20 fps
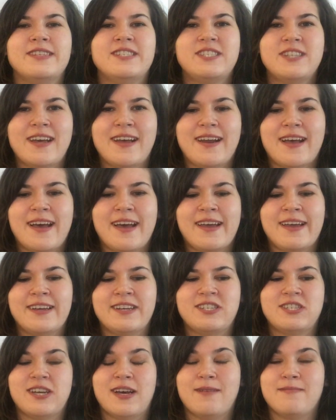the Jedi
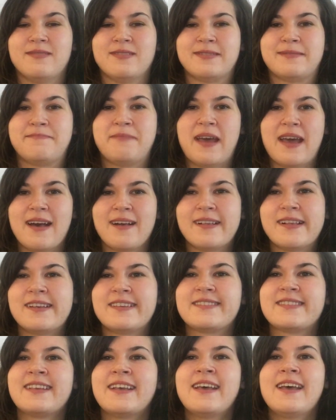at Jabba's
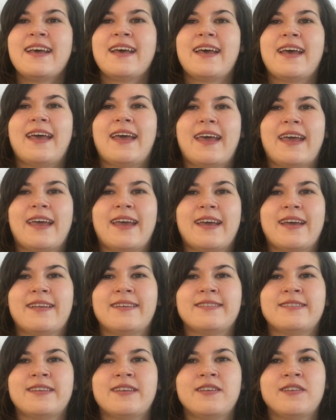palace.
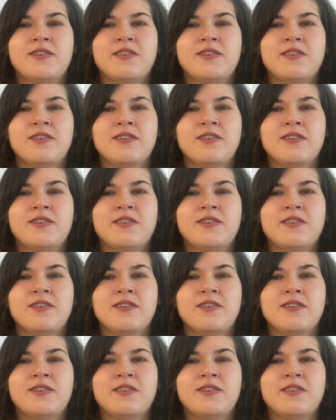And